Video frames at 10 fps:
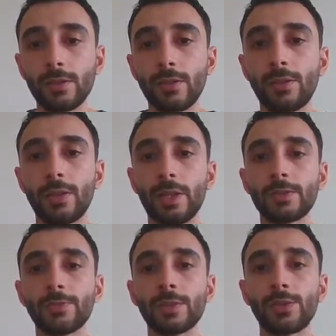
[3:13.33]
All right,
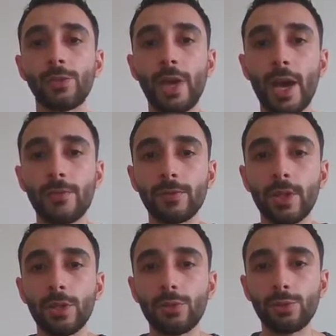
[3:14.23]
so we have
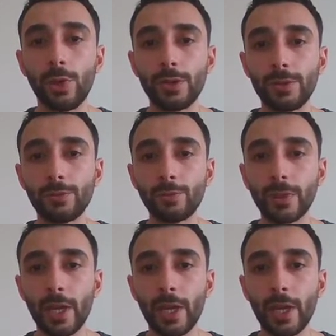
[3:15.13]
200 moving